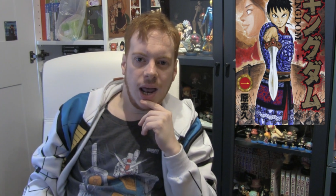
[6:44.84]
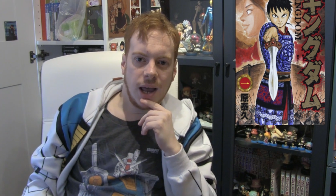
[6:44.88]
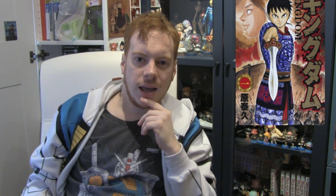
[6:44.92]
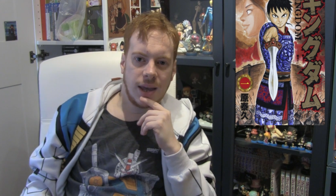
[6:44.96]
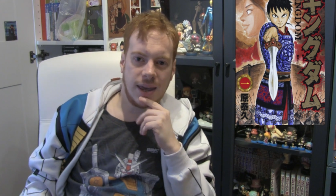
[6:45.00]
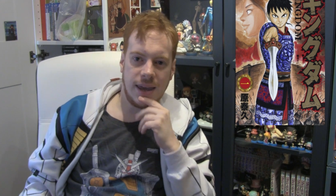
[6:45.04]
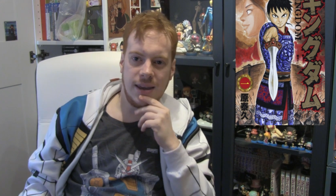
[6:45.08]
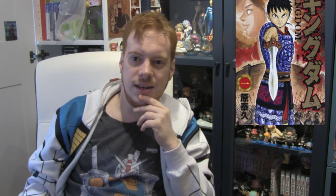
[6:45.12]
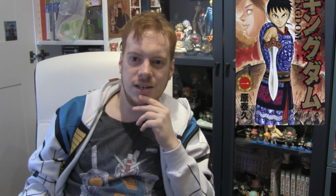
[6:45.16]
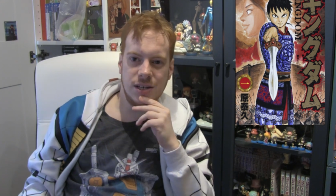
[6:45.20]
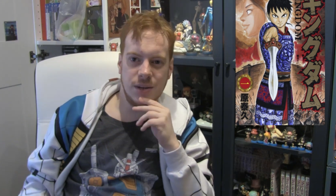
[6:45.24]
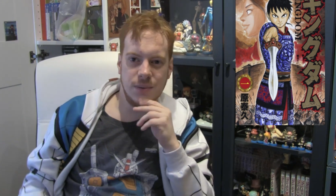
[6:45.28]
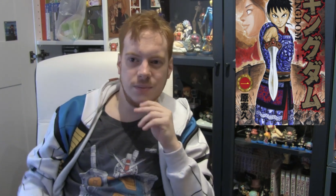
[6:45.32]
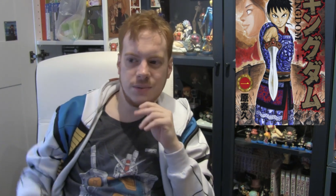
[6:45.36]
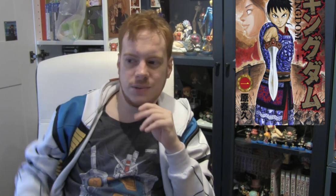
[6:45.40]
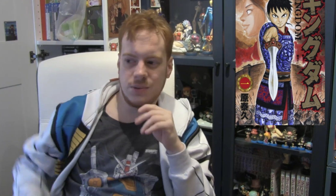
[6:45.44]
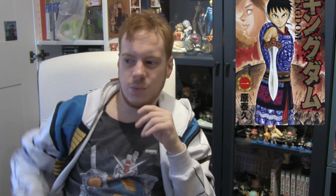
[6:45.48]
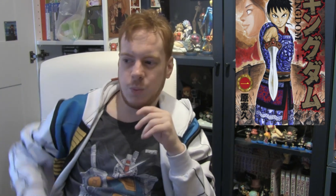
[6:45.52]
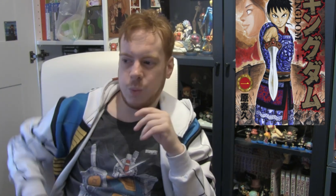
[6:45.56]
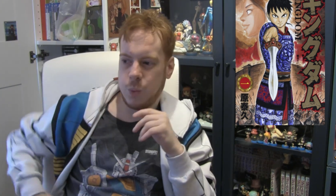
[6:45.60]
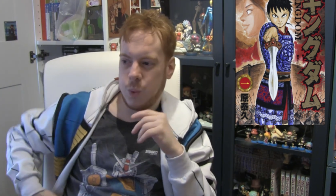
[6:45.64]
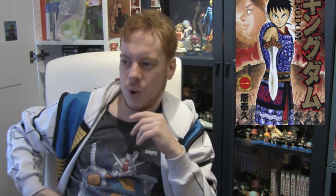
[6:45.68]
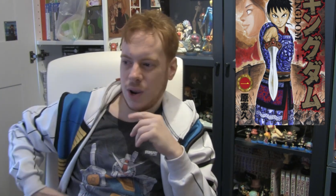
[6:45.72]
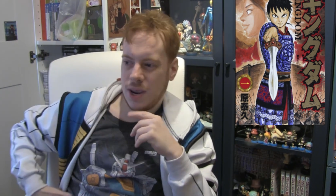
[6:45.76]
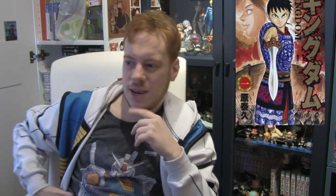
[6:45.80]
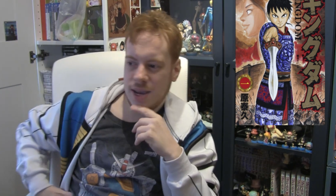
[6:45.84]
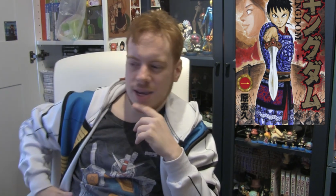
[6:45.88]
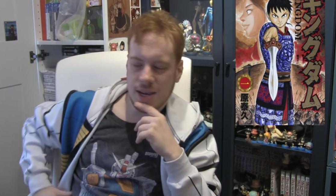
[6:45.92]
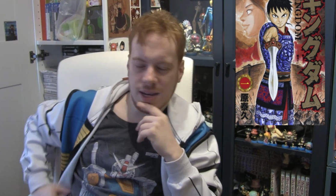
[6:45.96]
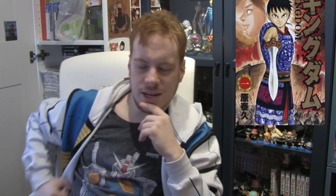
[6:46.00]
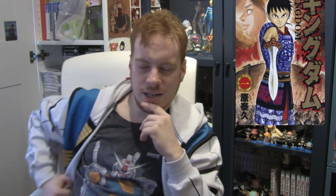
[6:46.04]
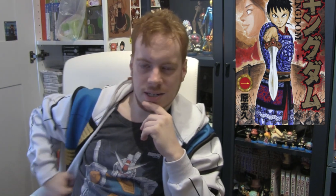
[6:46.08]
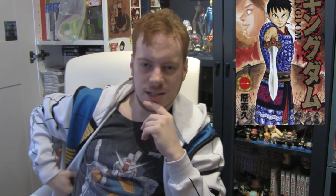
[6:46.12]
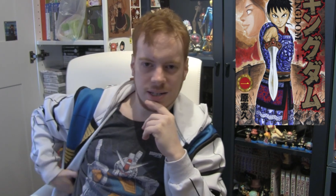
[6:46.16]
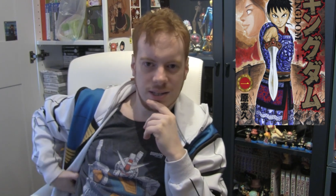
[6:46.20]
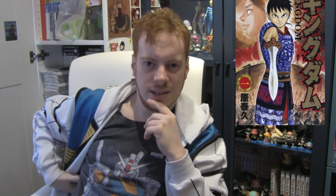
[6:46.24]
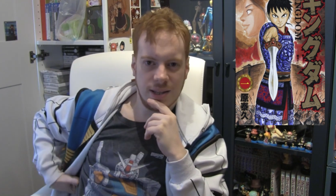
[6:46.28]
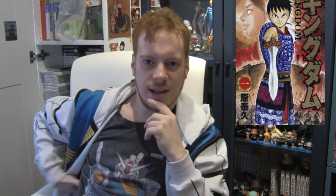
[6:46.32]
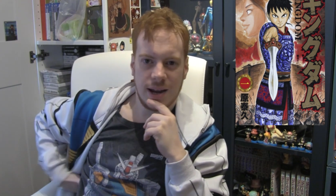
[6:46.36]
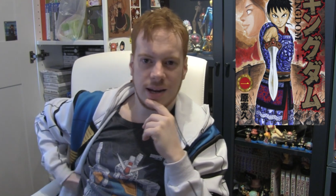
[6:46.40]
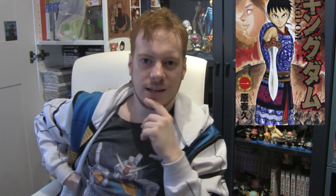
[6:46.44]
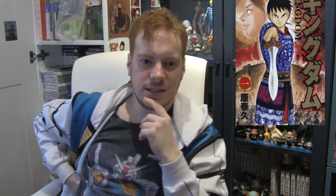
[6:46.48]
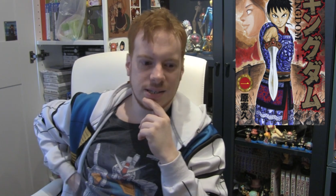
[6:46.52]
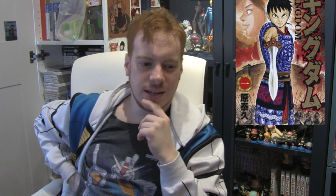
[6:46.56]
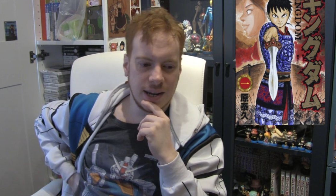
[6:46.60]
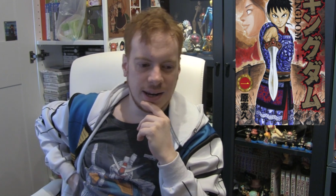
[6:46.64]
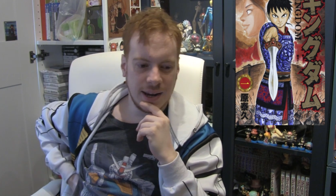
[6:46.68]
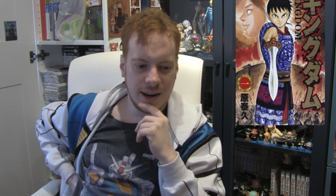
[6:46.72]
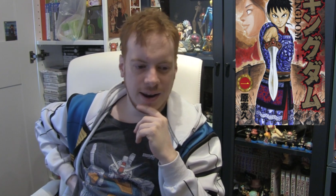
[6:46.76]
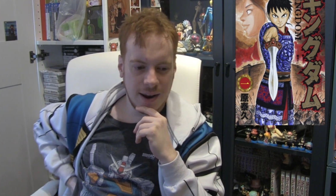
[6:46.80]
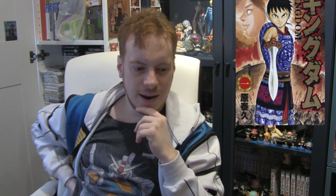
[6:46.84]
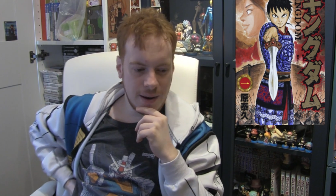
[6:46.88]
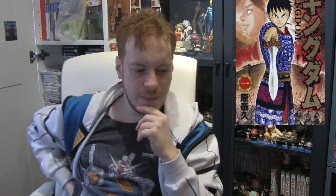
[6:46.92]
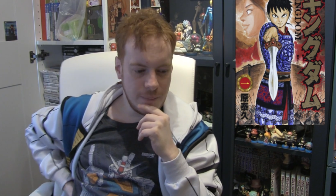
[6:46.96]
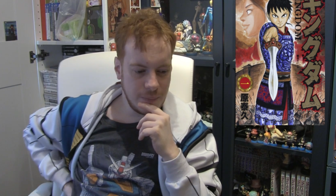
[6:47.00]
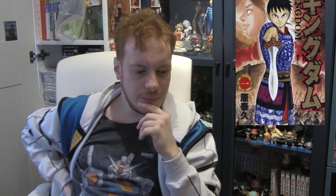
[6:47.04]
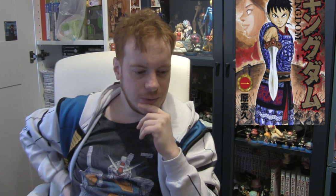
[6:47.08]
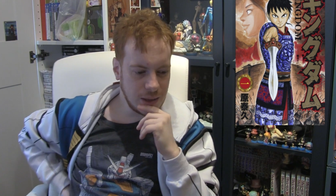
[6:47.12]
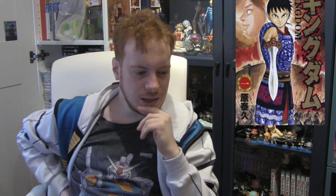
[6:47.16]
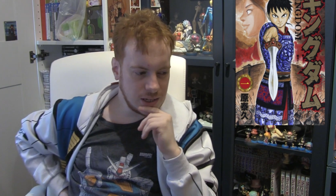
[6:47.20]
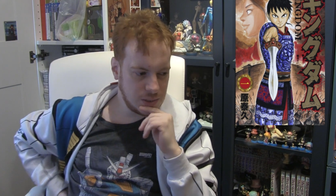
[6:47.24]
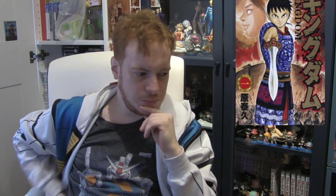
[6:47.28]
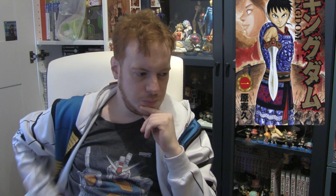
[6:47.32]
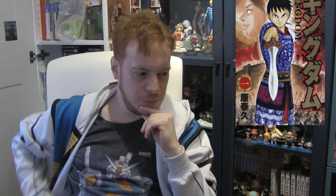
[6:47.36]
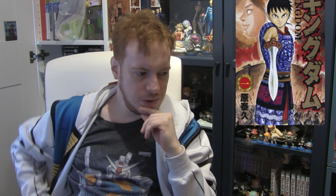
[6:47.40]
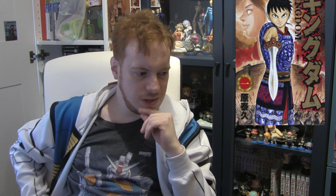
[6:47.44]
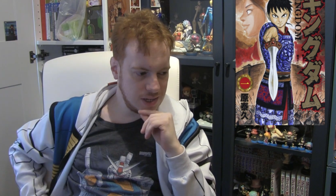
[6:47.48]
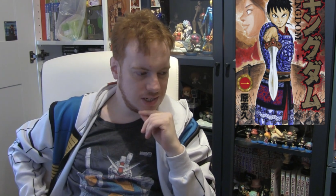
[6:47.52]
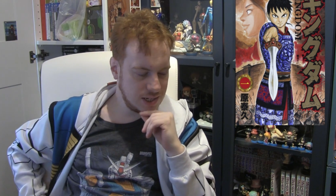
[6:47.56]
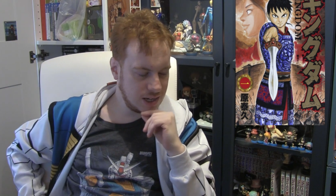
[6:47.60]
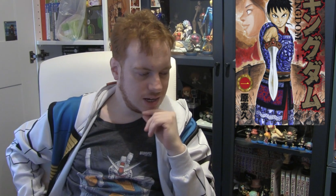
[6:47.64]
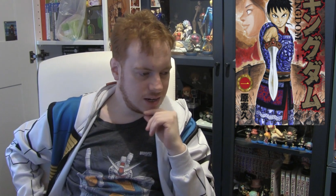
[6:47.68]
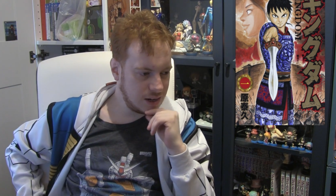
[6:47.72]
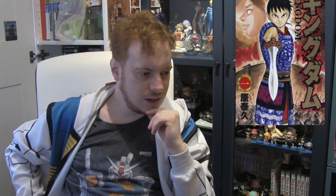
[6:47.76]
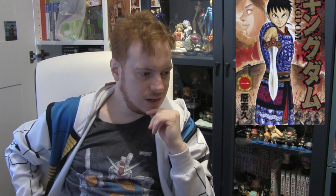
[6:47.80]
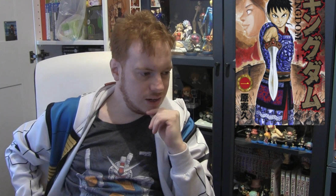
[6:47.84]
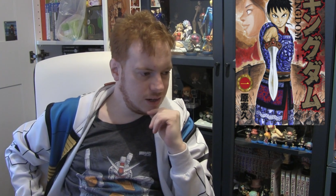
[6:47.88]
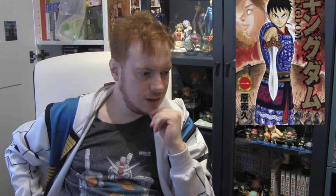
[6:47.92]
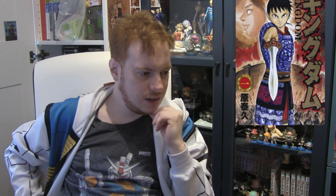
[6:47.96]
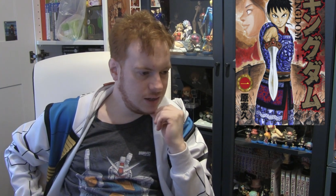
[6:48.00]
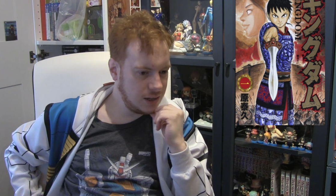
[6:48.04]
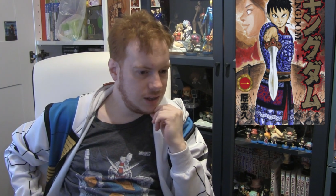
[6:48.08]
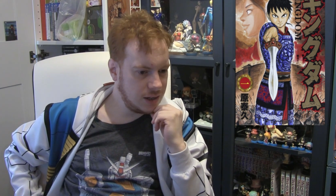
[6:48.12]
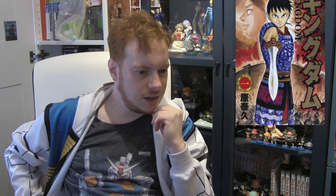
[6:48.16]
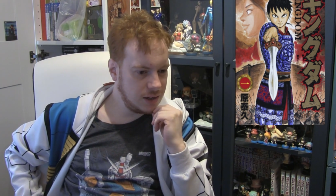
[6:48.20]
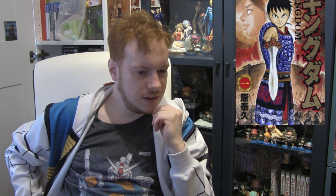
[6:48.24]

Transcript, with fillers: Kingdom's weird in that um, it's basically...